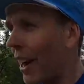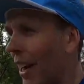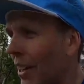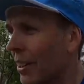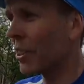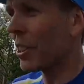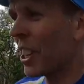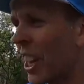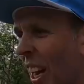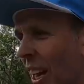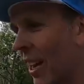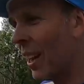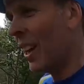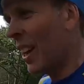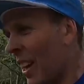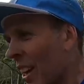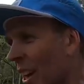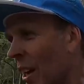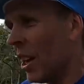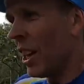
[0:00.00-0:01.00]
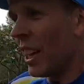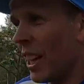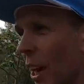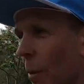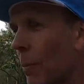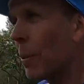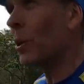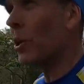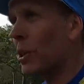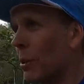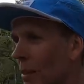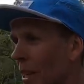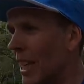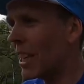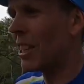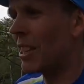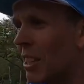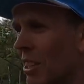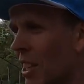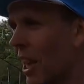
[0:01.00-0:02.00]
runs, you know, push some
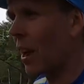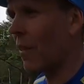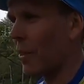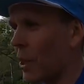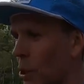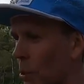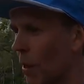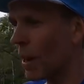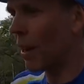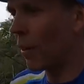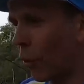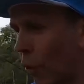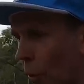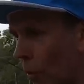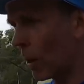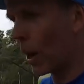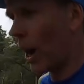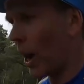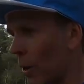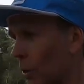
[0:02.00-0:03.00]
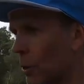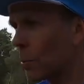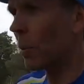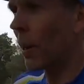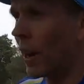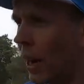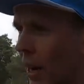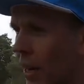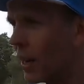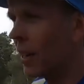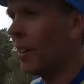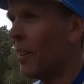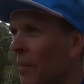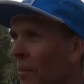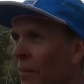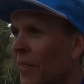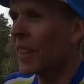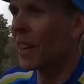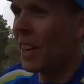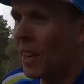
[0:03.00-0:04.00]
distance over the 24 miles, but
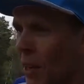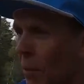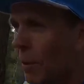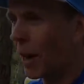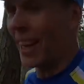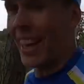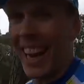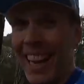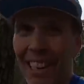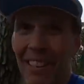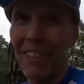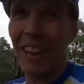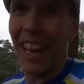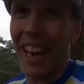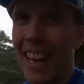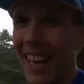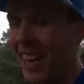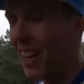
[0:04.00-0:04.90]
by the end of it,